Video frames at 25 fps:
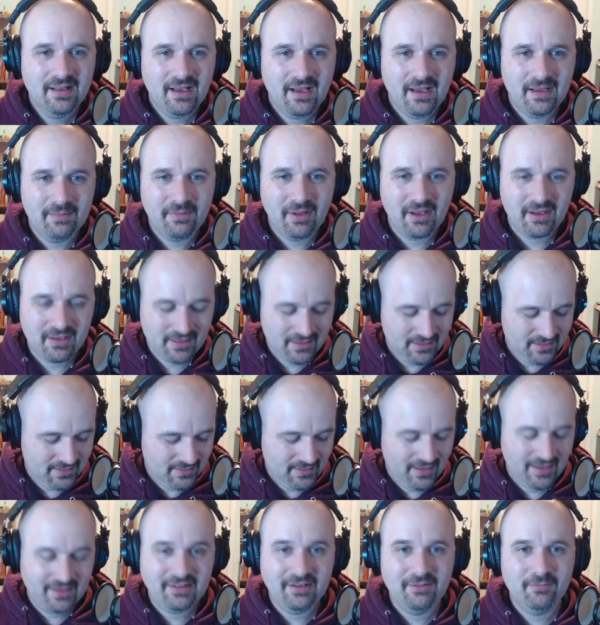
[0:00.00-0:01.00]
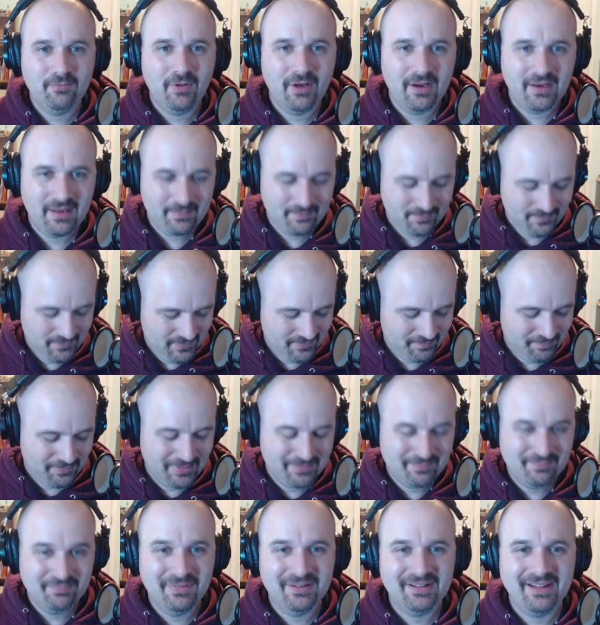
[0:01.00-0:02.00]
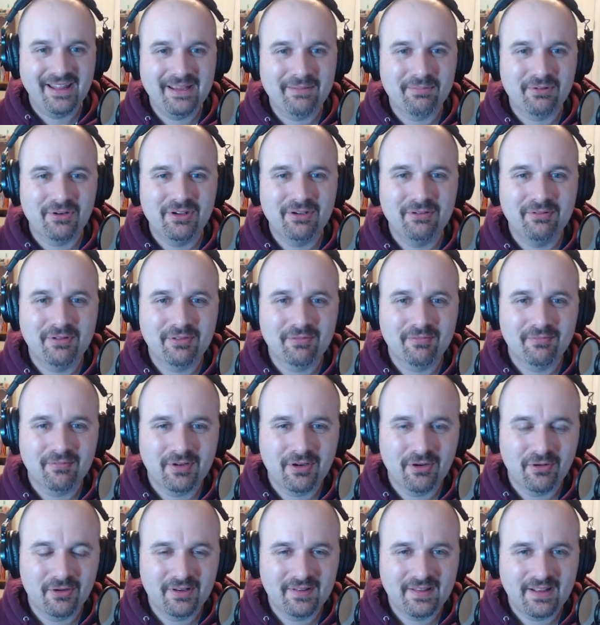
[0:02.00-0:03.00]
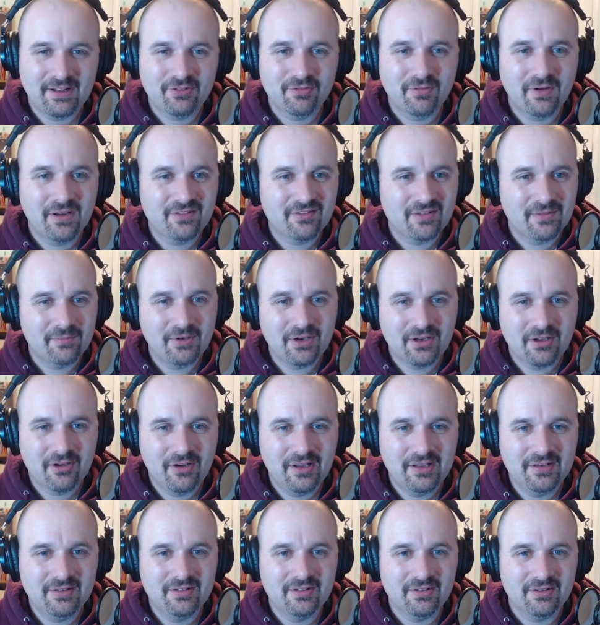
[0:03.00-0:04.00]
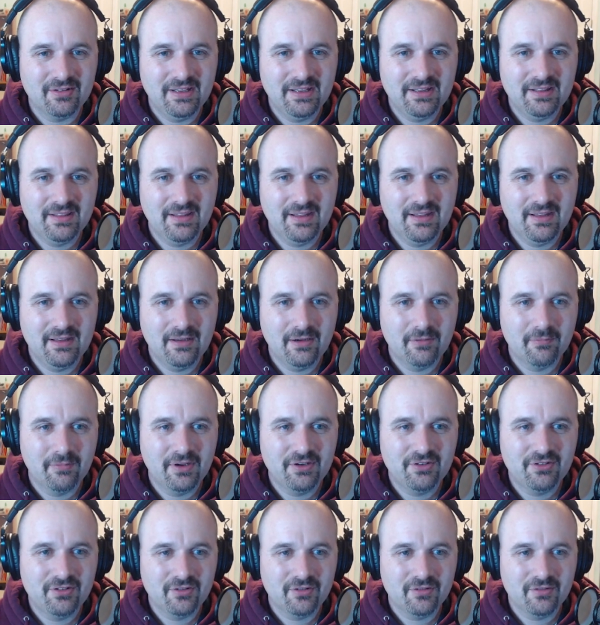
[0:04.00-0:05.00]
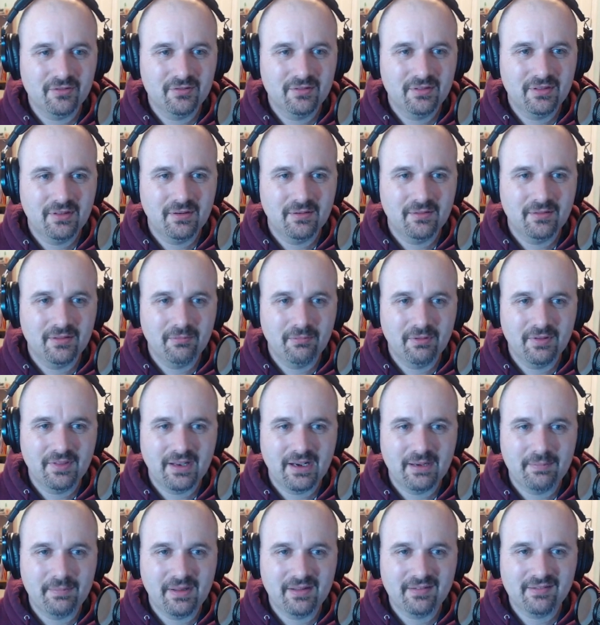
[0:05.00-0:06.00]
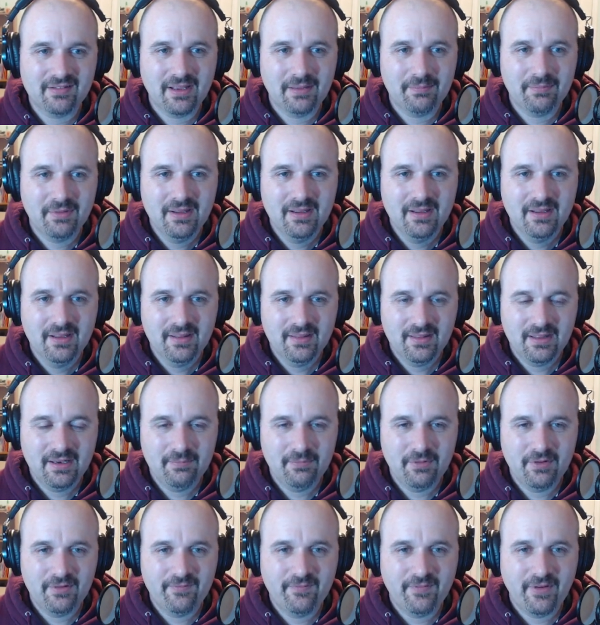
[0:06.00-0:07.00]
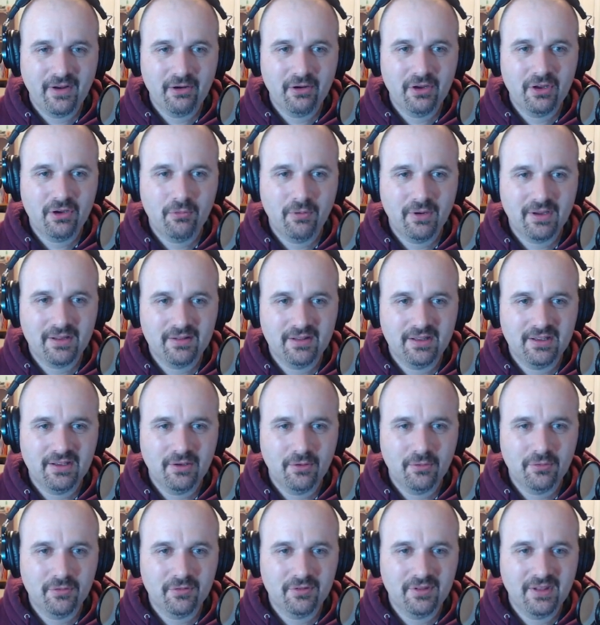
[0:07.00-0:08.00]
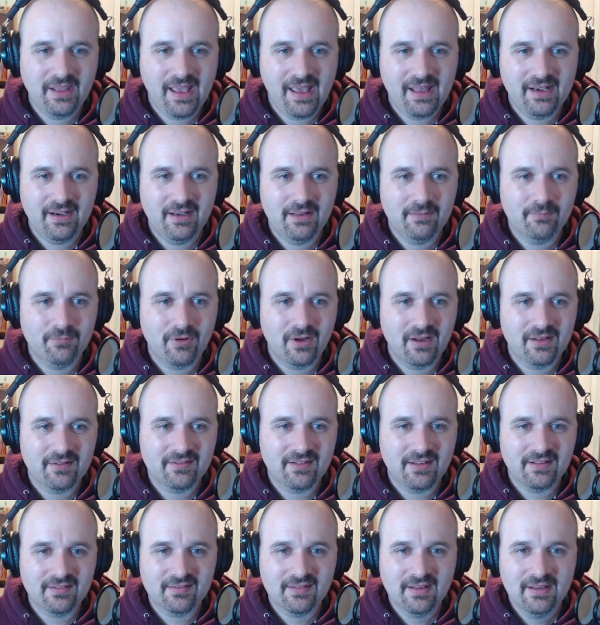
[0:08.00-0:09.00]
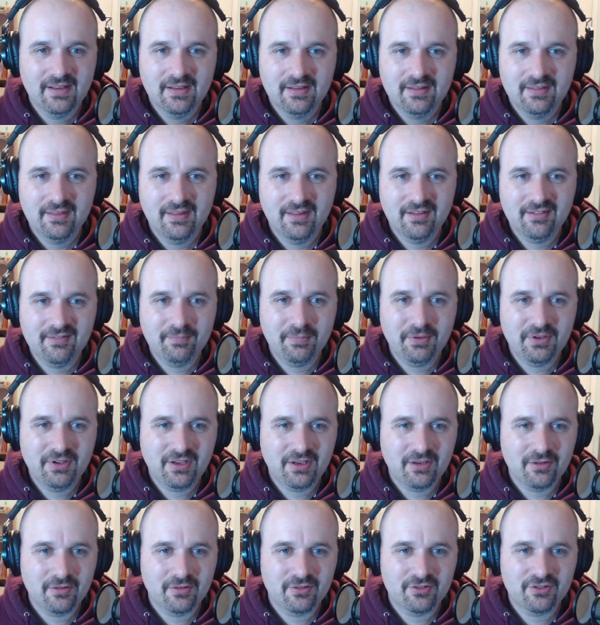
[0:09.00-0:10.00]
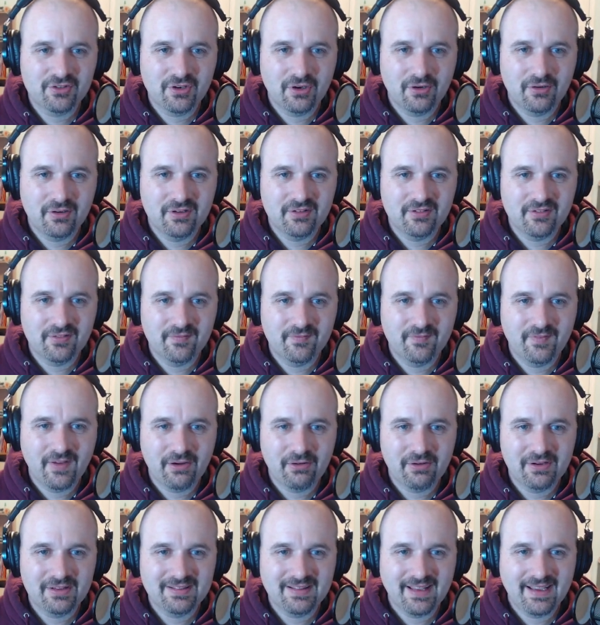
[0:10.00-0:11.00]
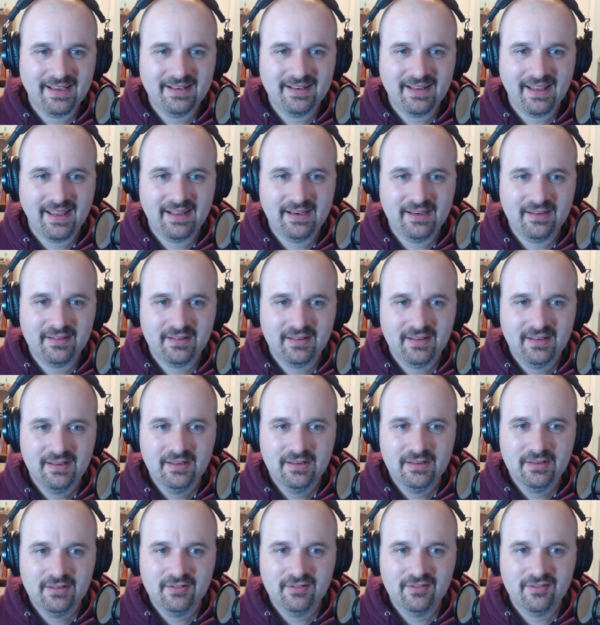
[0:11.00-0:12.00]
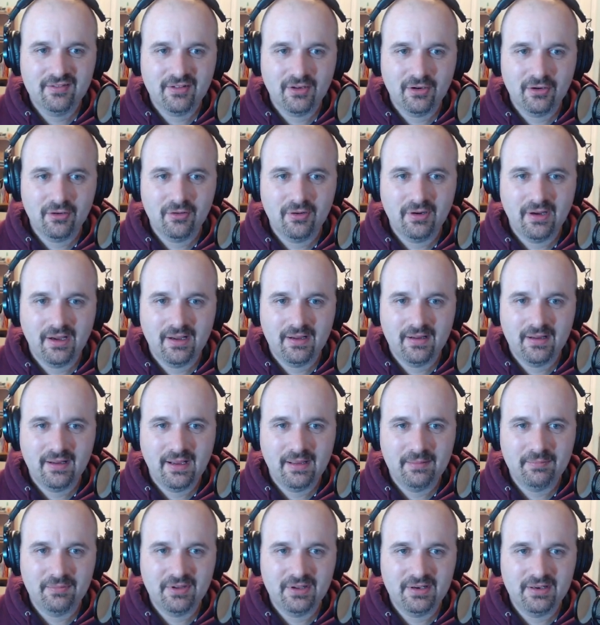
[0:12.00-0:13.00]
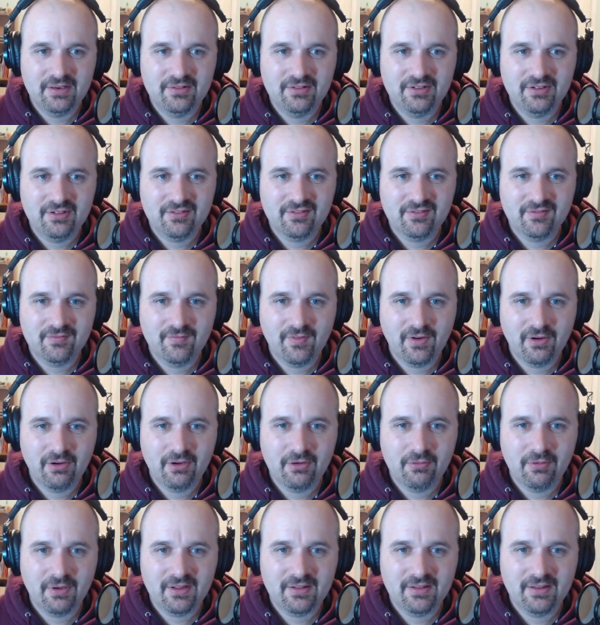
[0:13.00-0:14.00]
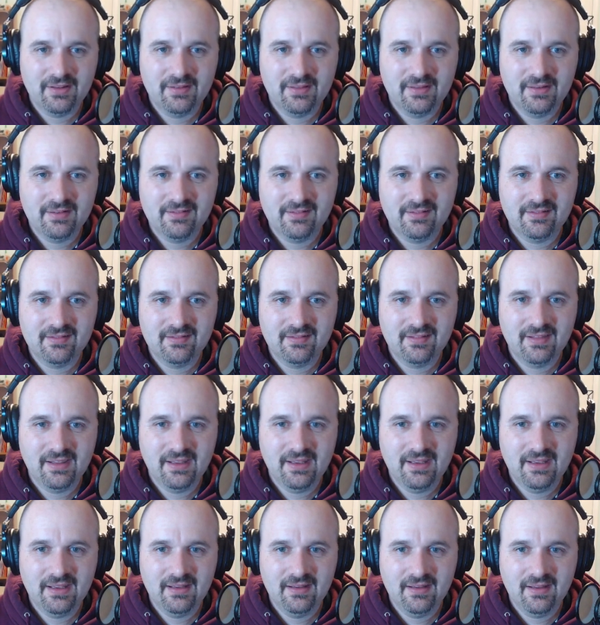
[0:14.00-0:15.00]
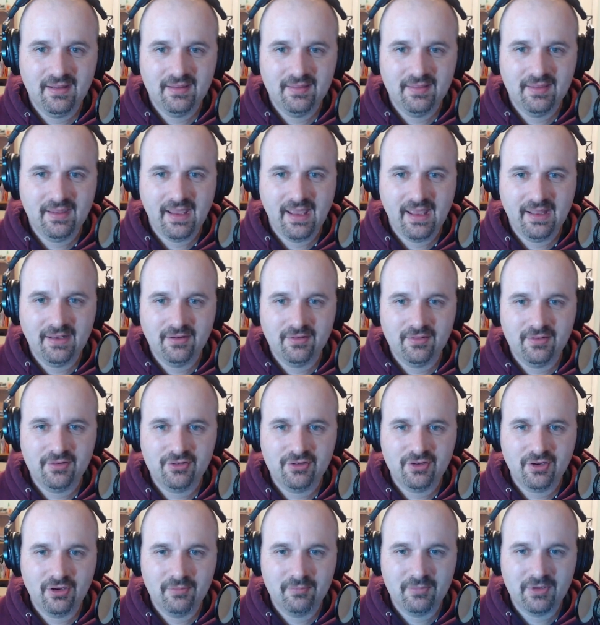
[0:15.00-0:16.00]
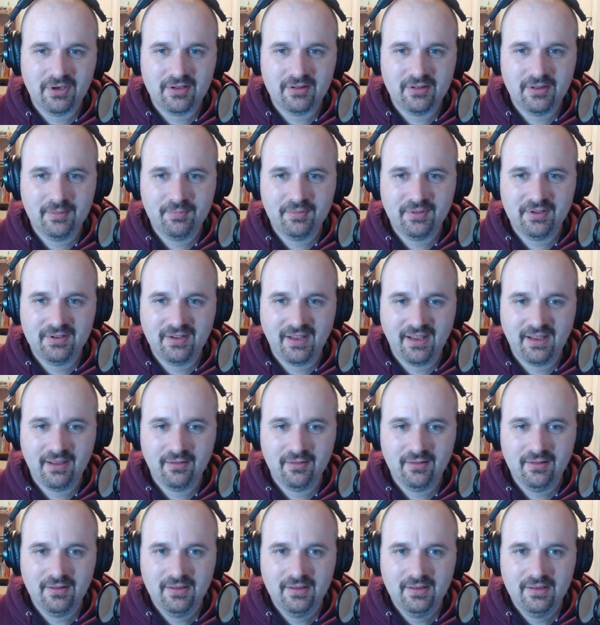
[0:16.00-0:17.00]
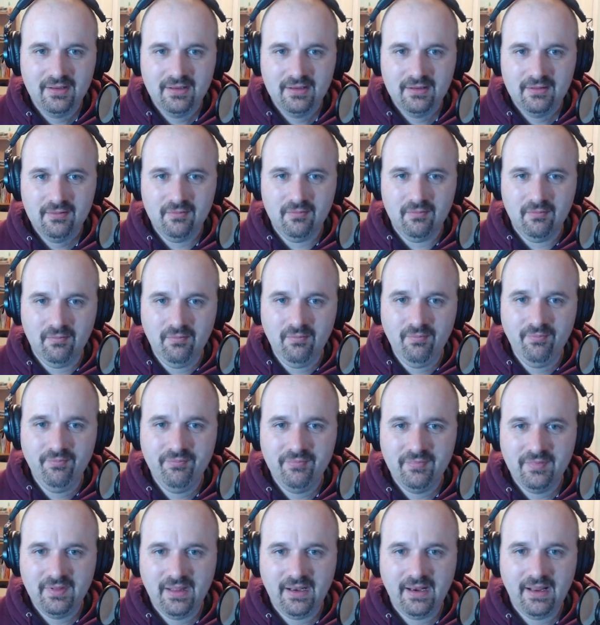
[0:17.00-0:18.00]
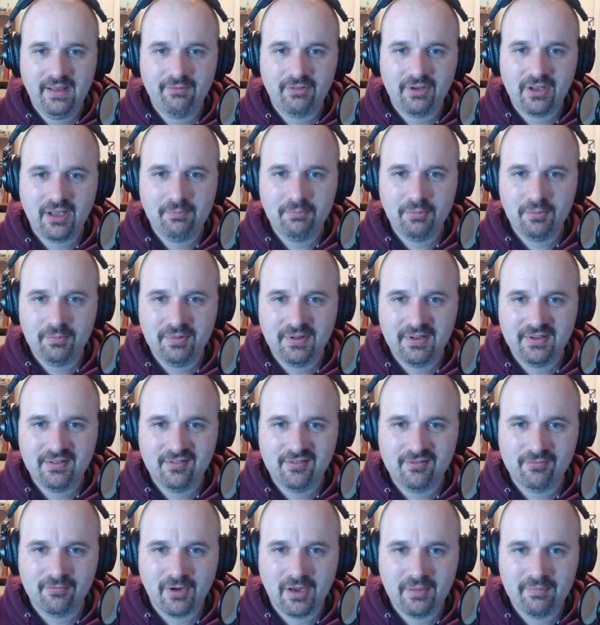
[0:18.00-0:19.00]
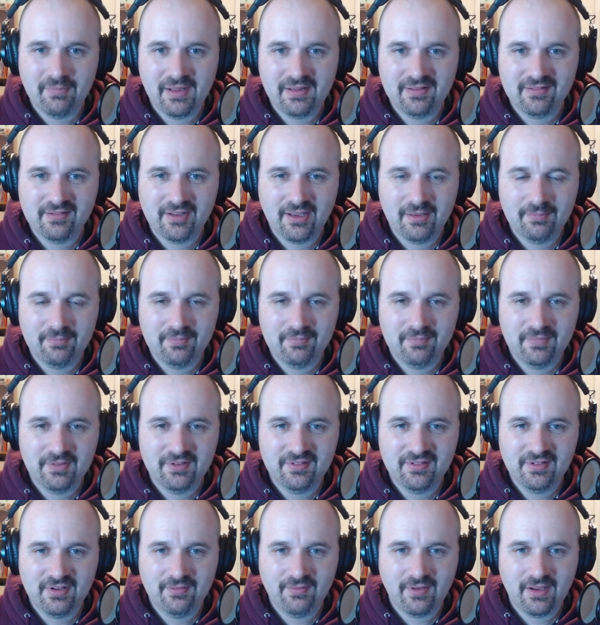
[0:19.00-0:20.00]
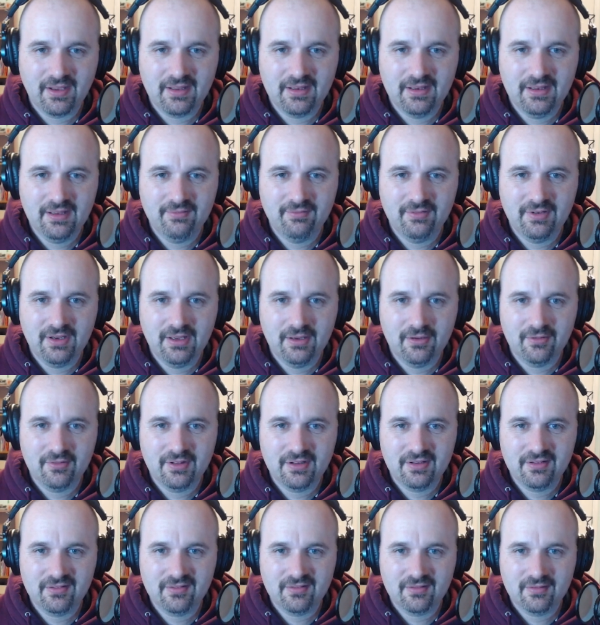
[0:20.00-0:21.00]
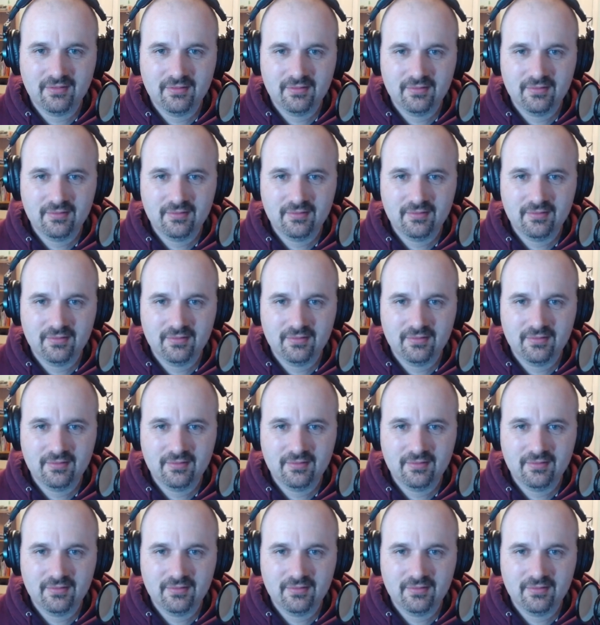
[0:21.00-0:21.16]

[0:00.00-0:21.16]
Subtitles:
I didn't want to belabor you with recording that twice, so I'm going to go ahead and delete the original, the one that I messed up, and I'm going to very quickly go through the editing process. This particular show is a very light edit, so I'm going to just very quickly, this is the end of the show. I'm going to clip the tail, and then I have a couple places where I messed up. I'm going to see if I can even hear this.